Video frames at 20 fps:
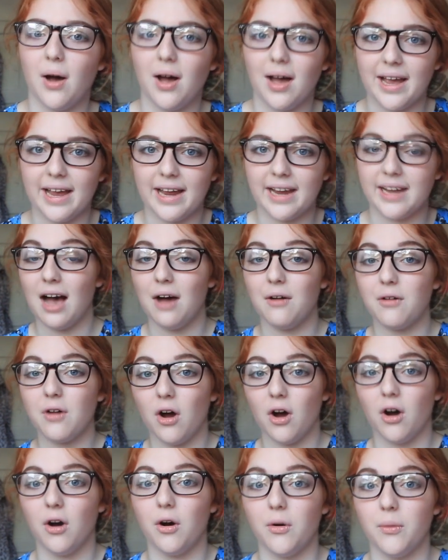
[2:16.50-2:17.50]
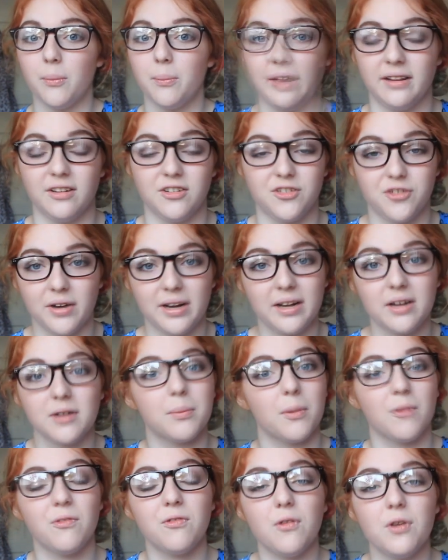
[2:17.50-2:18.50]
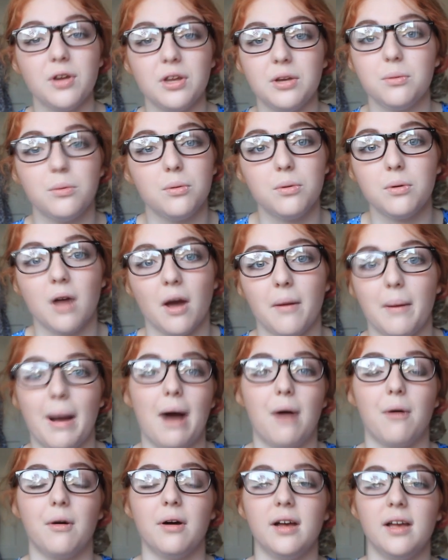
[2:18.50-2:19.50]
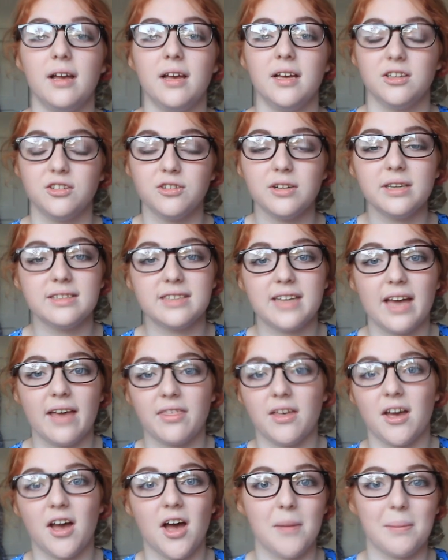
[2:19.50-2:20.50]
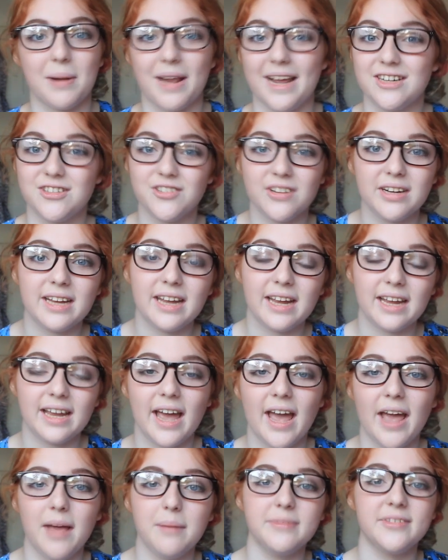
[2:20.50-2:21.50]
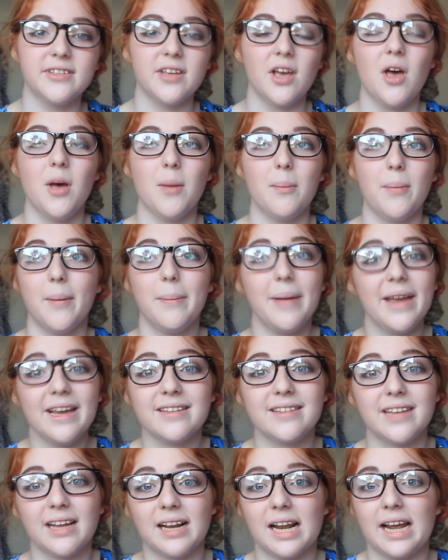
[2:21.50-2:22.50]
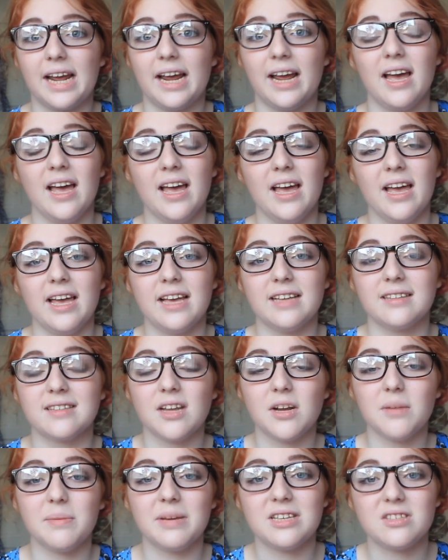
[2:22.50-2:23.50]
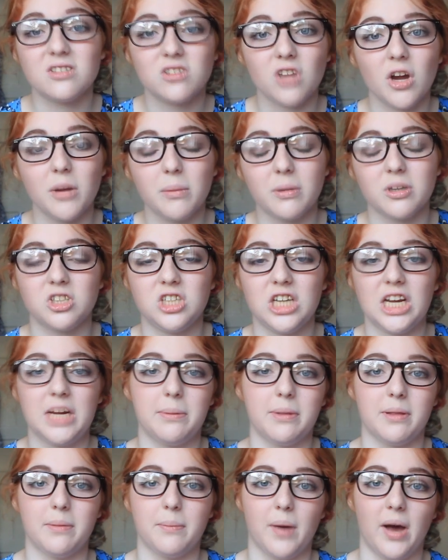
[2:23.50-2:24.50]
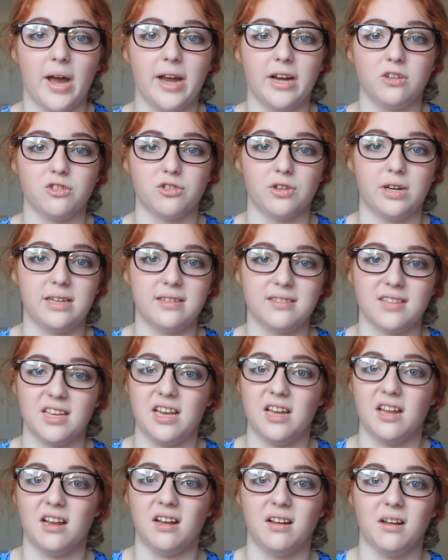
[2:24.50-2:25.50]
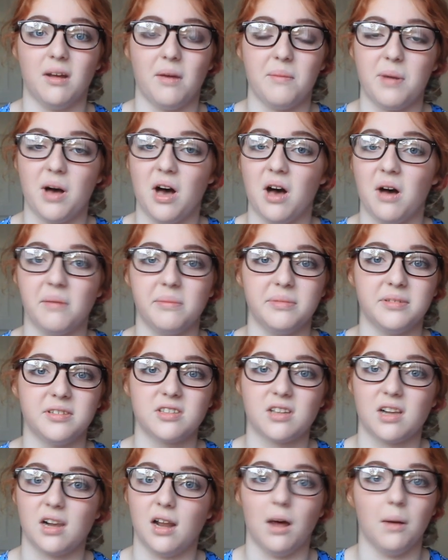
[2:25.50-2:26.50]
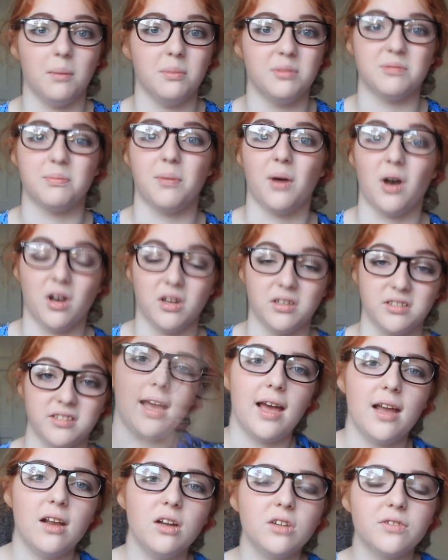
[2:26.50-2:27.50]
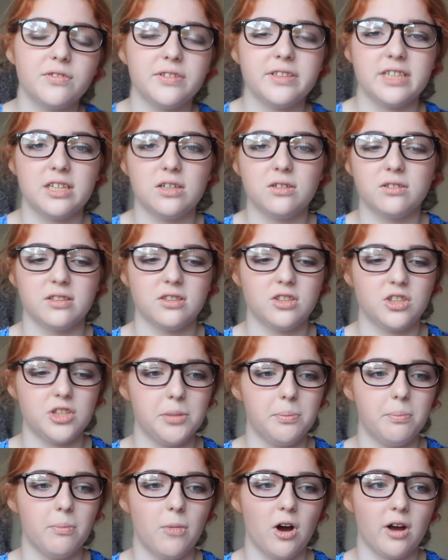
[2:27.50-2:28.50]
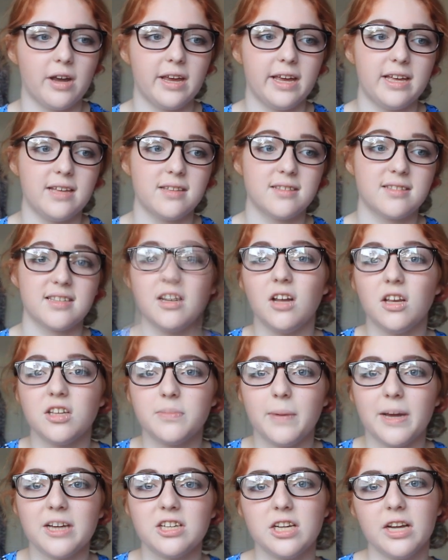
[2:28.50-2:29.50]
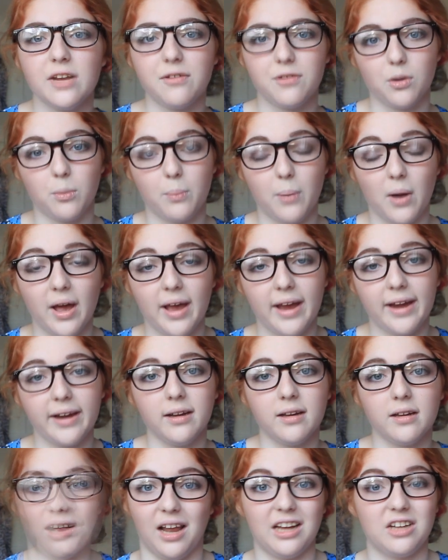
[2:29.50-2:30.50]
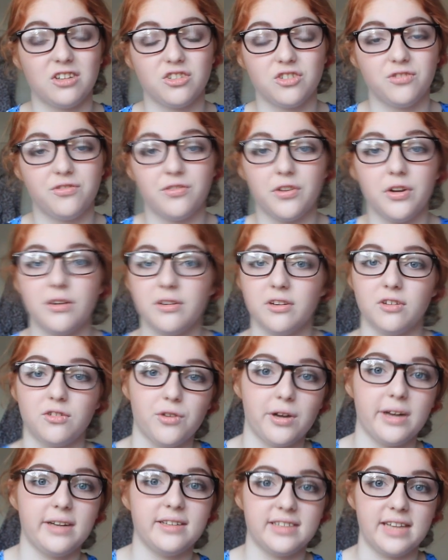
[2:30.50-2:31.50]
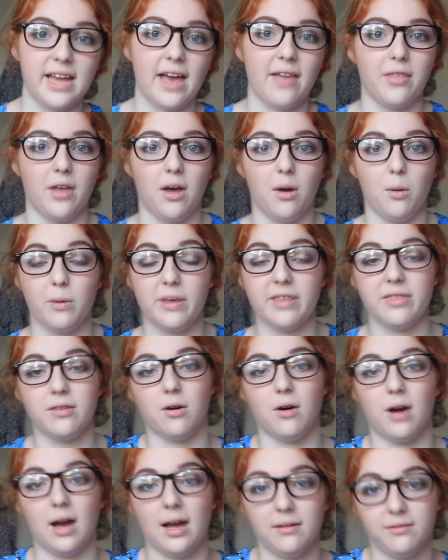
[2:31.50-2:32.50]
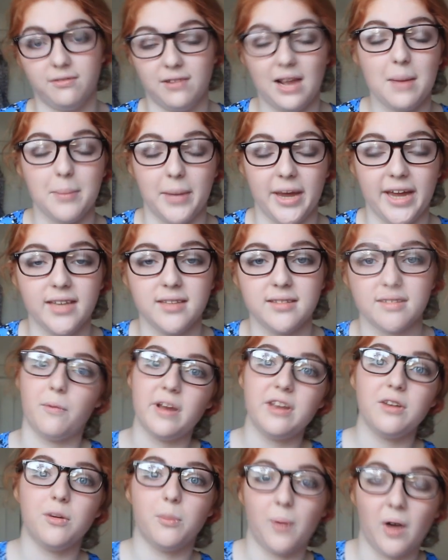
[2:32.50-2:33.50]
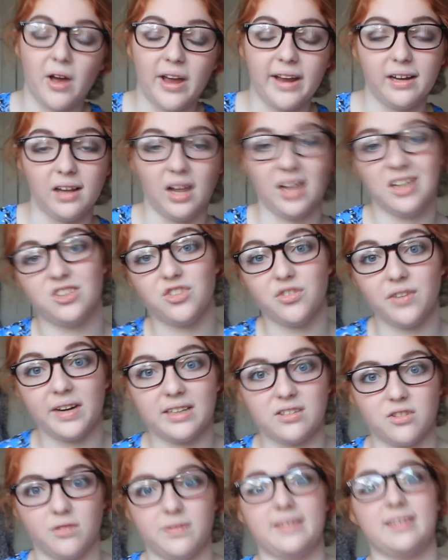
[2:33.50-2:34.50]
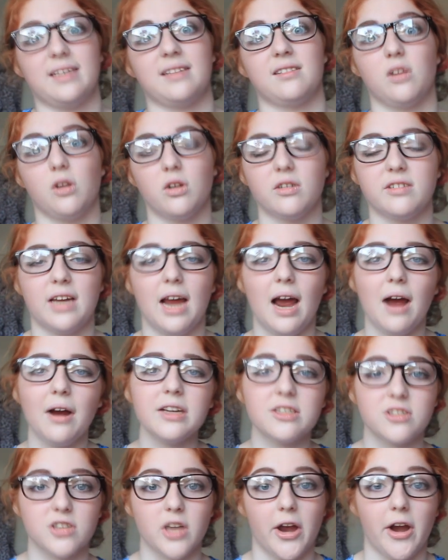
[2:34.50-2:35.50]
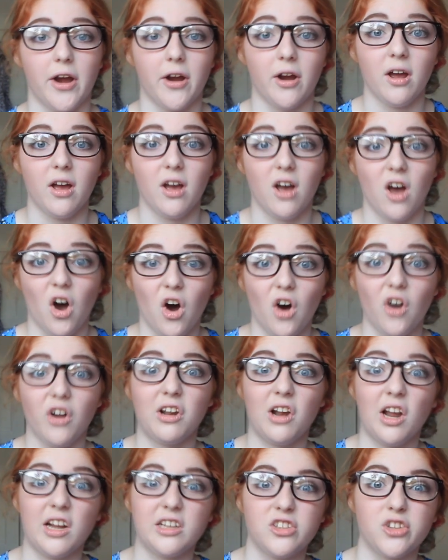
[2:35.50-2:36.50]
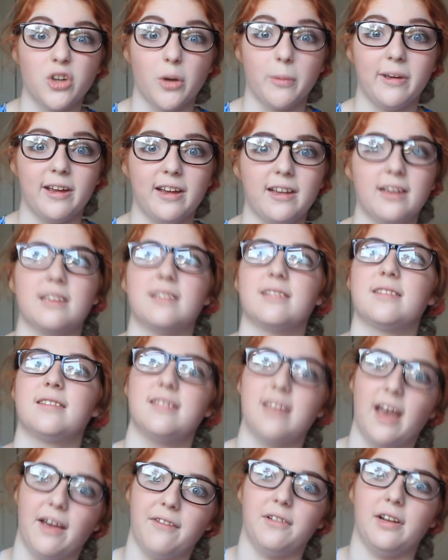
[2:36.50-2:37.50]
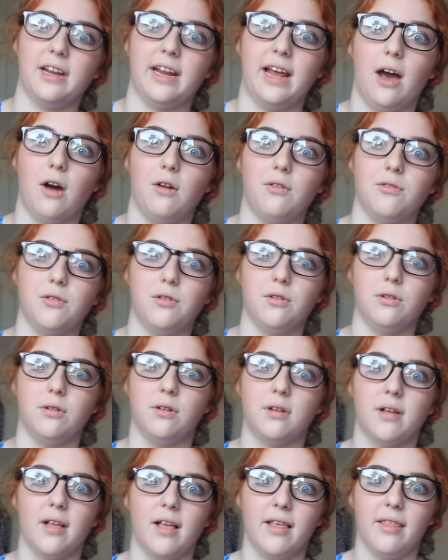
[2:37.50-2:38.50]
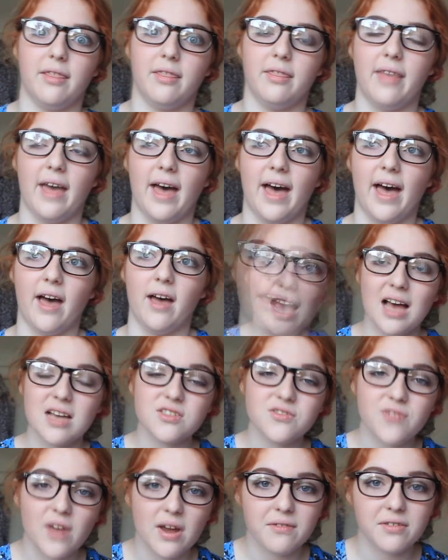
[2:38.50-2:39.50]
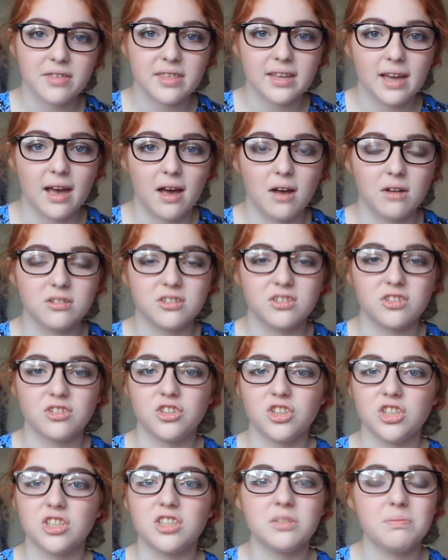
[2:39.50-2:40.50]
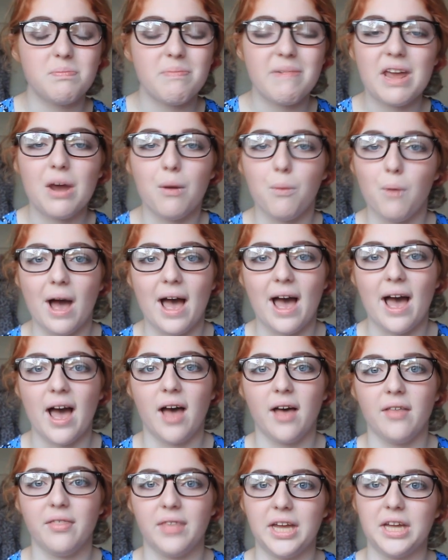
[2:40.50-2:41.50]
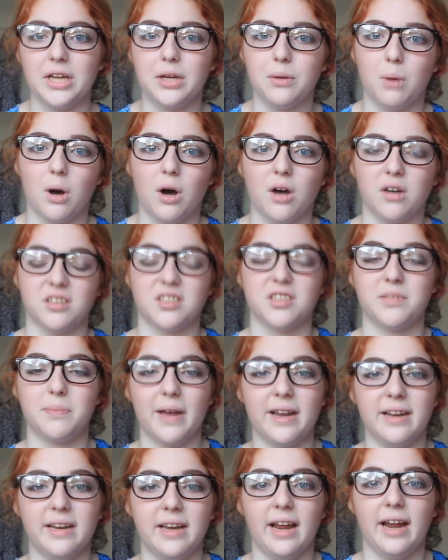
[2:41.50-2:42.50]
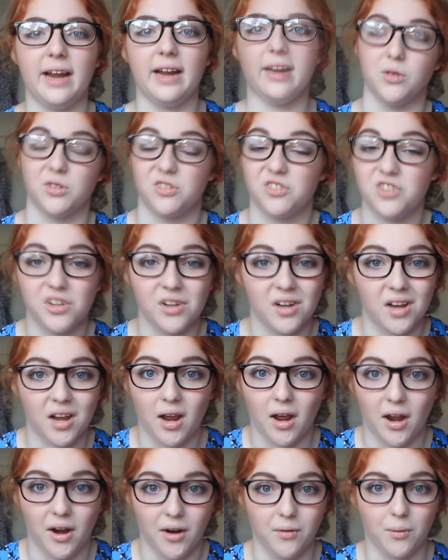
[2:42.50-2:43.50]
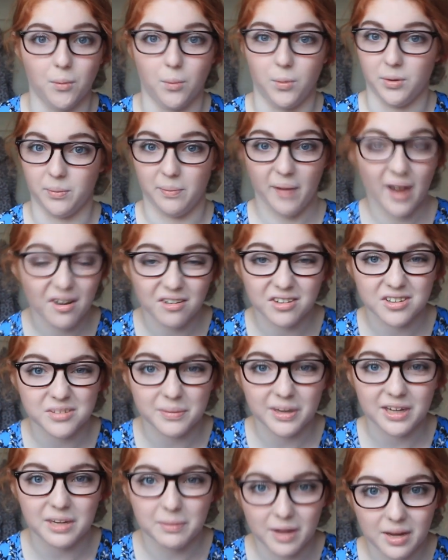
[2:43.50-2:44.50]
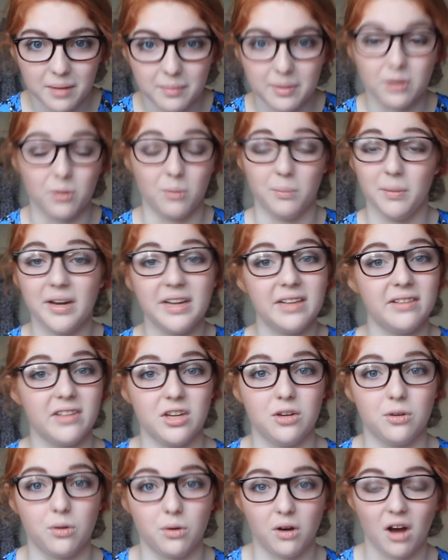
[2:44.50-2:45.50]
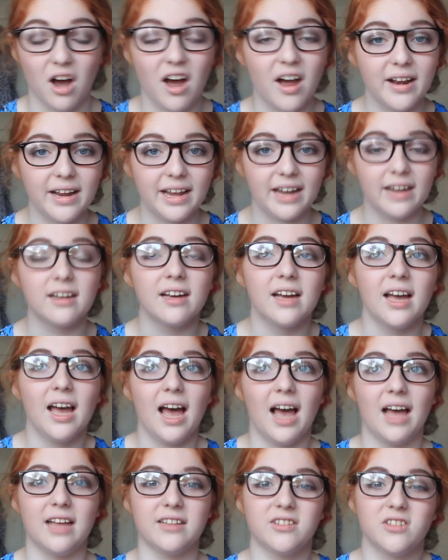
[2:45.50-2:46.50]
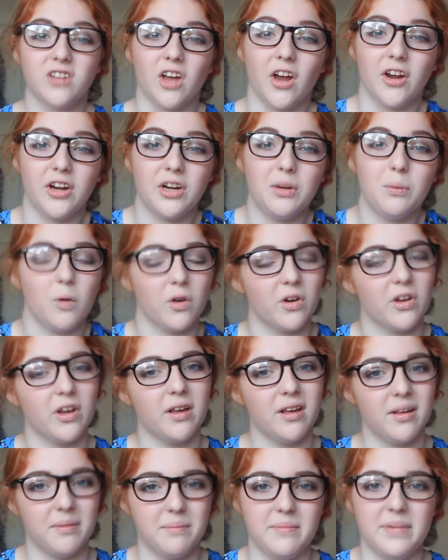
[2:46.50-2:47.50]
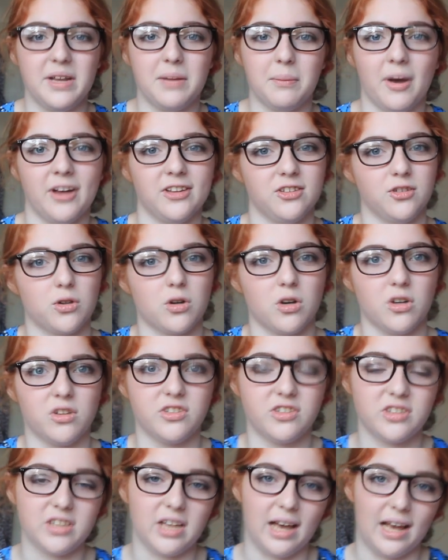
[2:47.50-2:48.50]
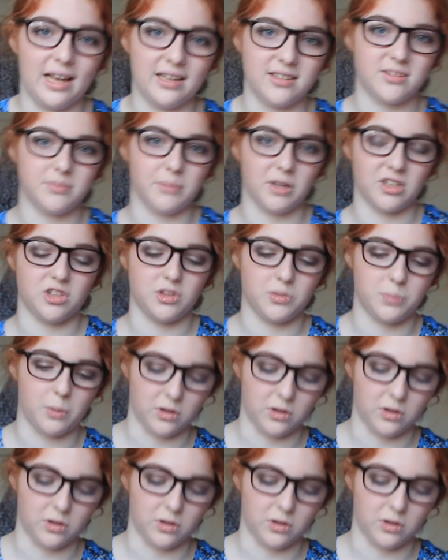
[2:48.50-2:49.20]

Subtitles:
buy alcohol and drink before you all go out, drink together, play drinking games, but basically it's going to be so much cheaper than buying drinks in pubs, clubs, bars. And look for deals in supermarkets, especially if you're buying food and drink together with your flatmates. When you're buying drinks, obviously that's a lot to carry, so online shopping is definitely helpful there. As for everything else, just be aware that you are spending your student loan or your parents' money maybe, or money that you're earning, and so you want to minimise your costs as much as